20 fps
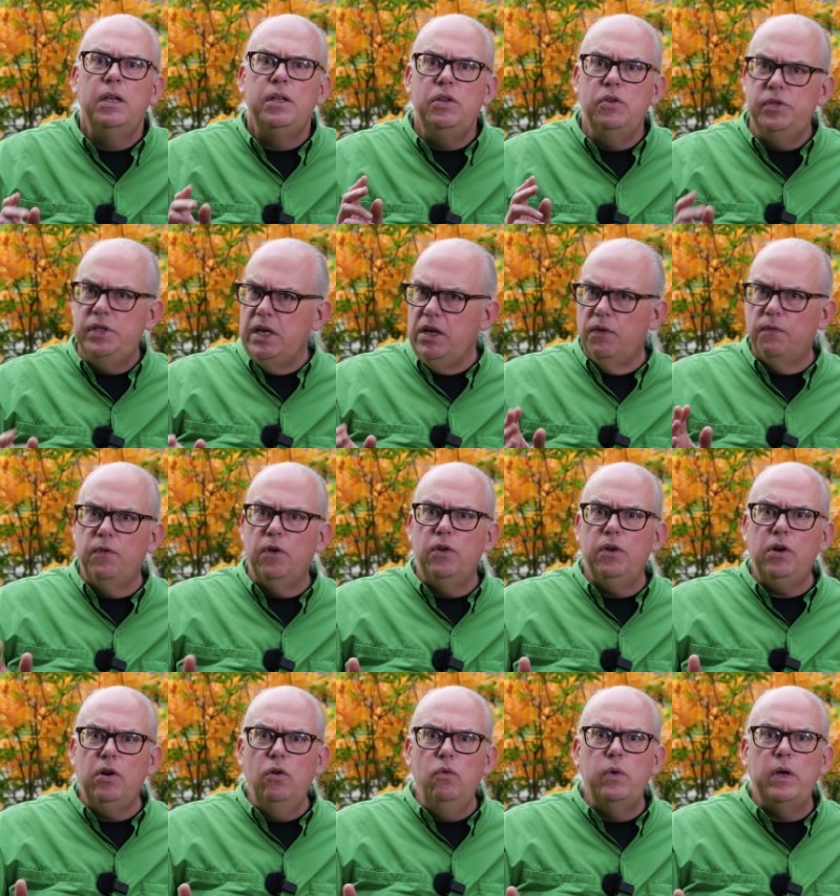using a
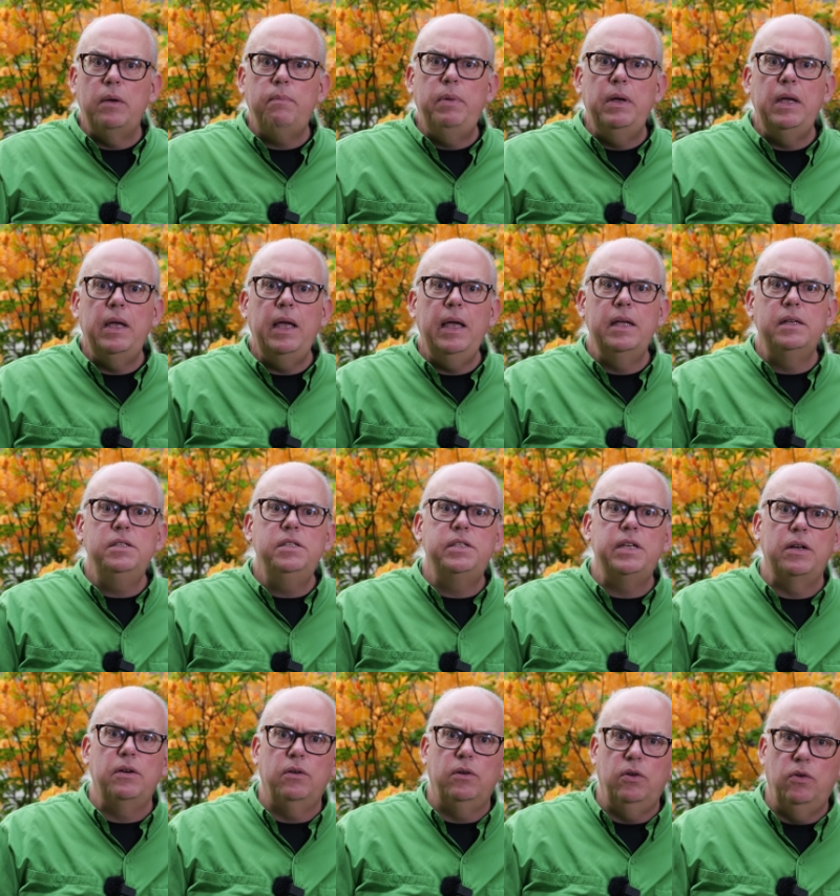vertical whip and
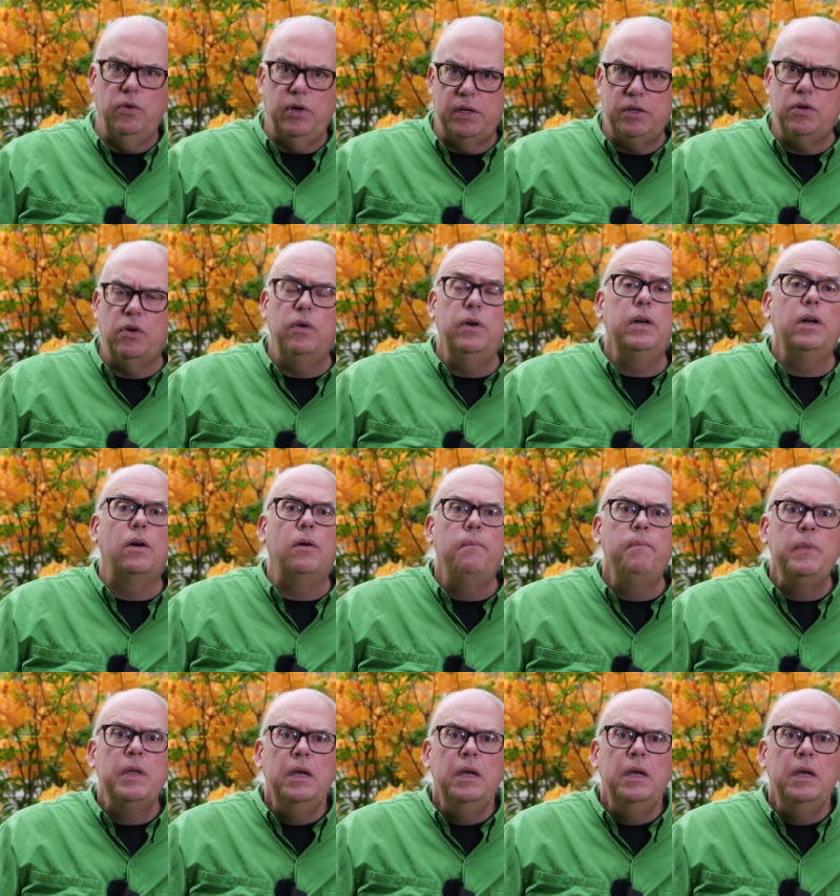center loaded coil.